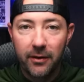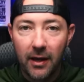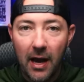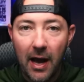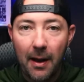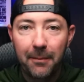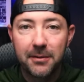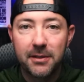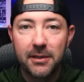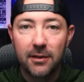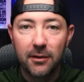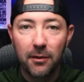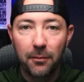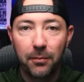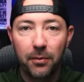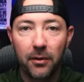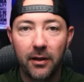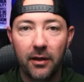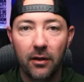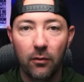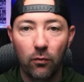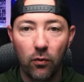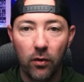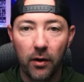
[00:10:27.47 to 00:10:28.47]
opposite. You play
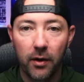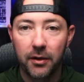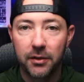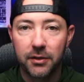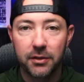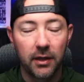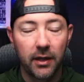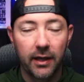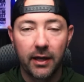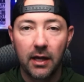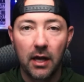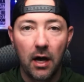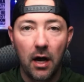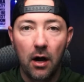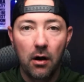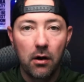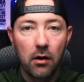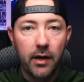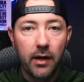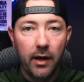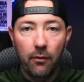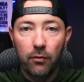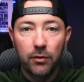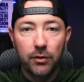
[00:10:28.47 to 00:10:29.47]
the Warriors, you're like,
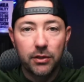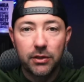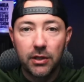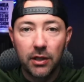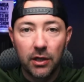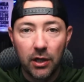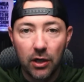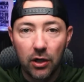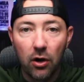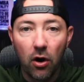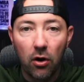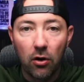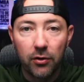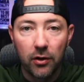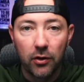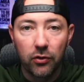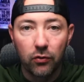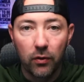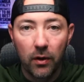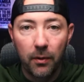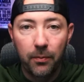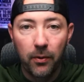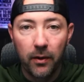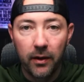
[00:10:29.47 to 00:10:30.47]
okay, we're just going to guard the
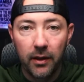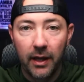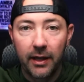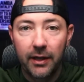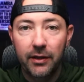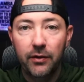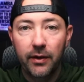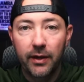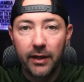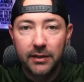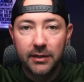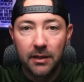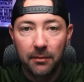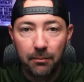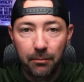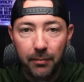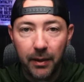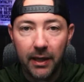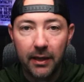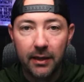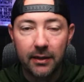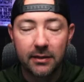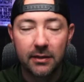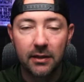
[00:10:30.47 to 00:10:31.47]
three point line. You guys can
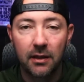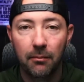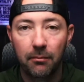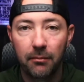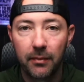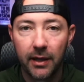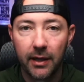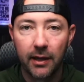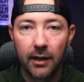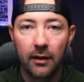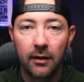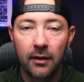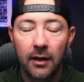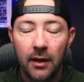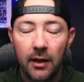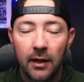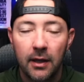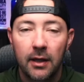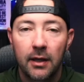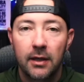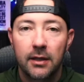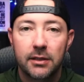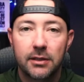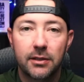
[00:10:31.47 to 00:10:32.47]
beat us in the middle.
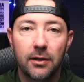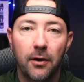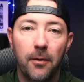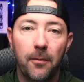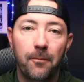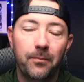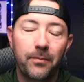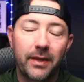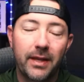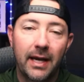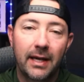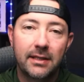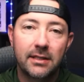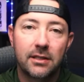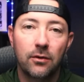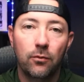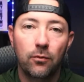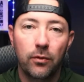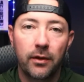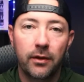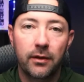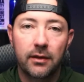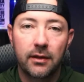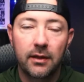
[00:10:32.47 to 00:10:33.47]
So that's the
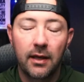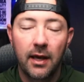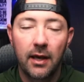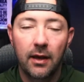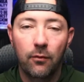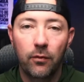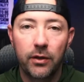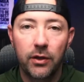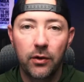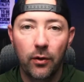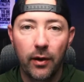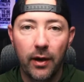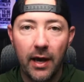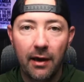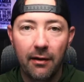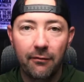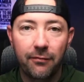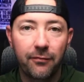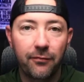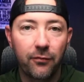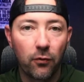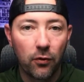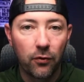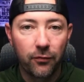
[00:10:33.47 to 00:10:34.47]
one thing when you have
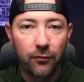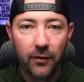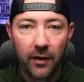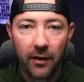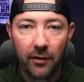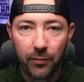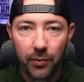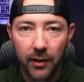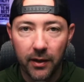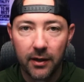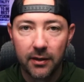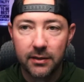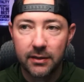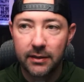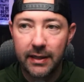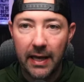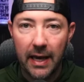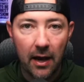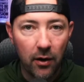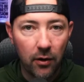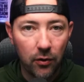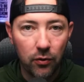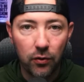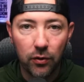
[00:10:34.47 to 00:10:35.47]
four or five players
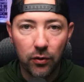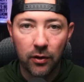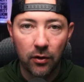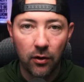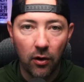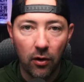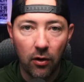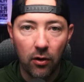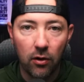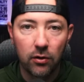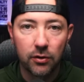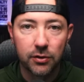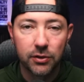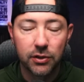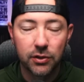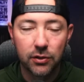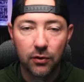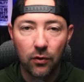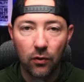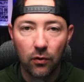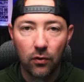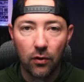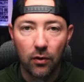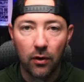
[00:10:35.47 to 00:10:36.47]
now who can all
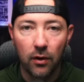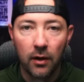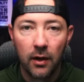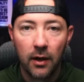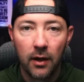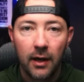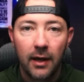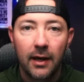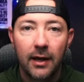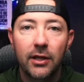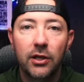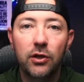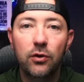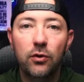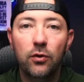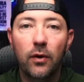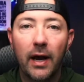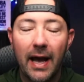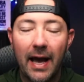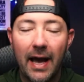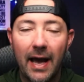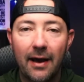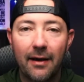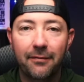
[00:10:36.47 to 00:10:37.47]
score you
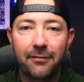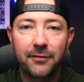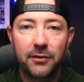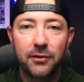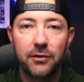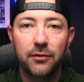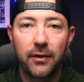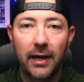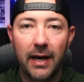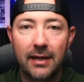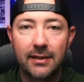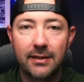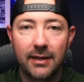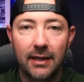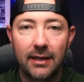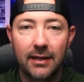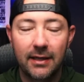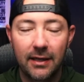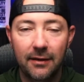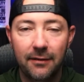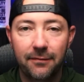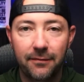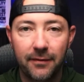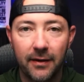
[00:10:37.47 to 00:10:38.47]
have to, as a
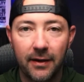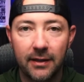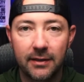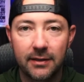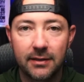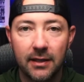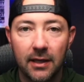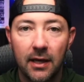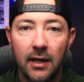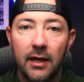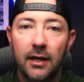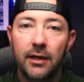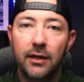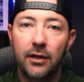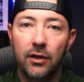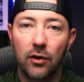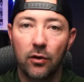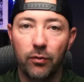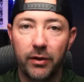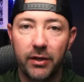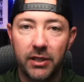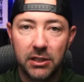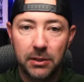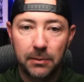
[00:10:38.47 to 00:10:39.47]
defense, you know,
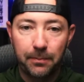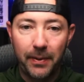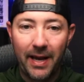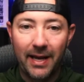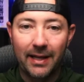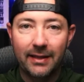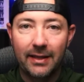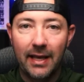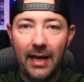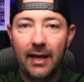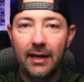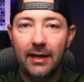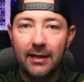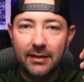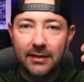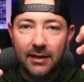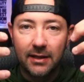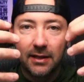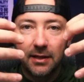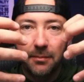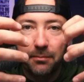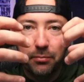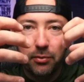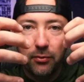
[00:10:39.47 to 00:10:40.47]
respect that. And it's going
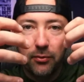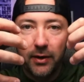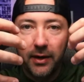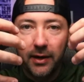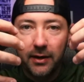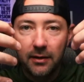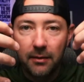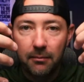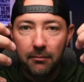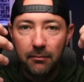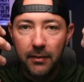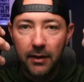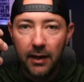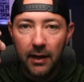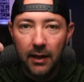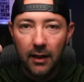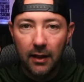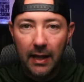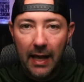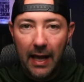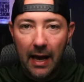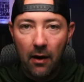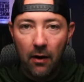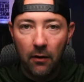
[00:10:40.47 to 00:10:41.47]
to bring the
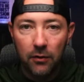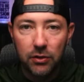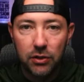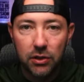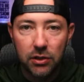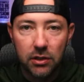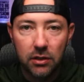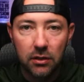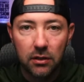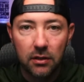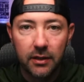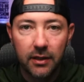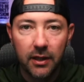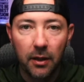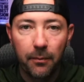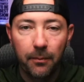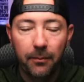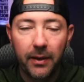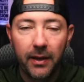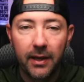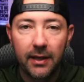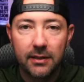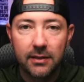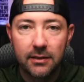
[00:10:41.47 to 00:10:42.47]
middle out just a little
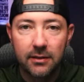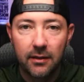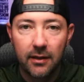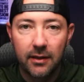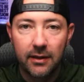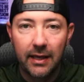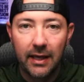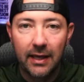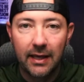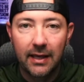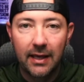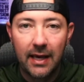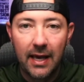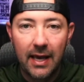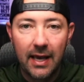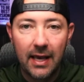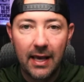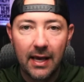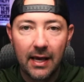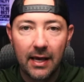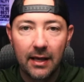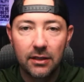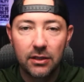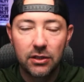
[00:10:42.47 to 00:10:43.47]
bit so that they
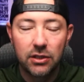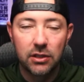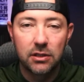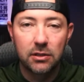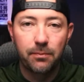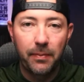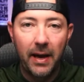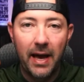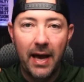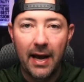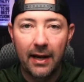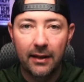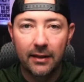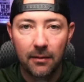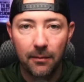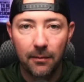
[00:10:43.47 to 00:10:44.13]
can't just pack the